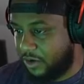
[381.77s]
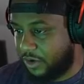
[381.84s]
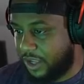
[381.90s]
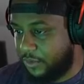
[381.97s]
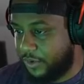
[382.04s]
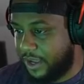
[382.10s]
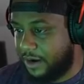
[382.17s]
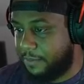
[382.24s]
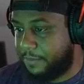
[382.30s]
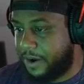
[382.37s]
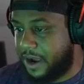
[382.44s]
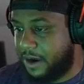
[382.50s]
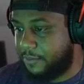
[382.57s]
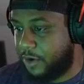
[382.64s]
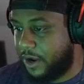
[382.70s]
Okay, we got a
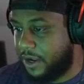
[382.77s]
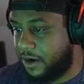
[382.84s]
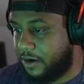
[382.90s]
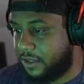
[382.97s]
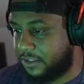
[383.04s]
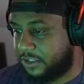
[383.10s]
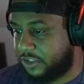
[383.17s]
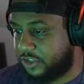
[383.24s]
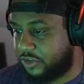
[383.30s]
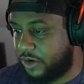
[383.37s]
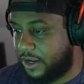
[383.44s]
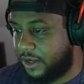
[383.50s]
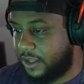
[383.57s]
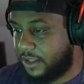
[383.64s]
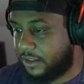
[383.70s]
bomb right here. Let's
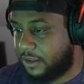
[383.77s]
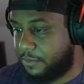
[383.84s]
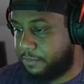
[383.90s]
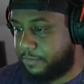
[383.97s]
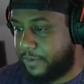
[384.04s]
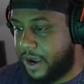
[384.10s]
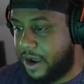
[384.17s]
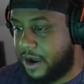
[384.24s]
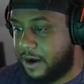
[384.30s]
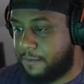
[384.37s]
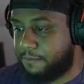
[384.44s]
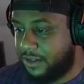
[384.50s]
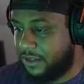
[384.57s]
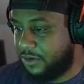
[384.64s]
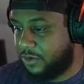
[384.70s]
try to hit the
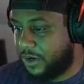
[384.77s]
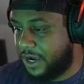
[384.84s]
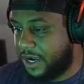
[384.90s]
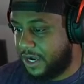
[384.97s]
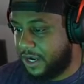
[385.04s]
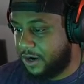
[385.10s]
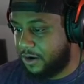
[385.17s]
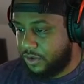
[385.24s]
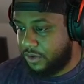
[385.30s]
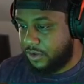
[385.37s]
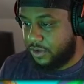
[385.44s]
bomb a little higher.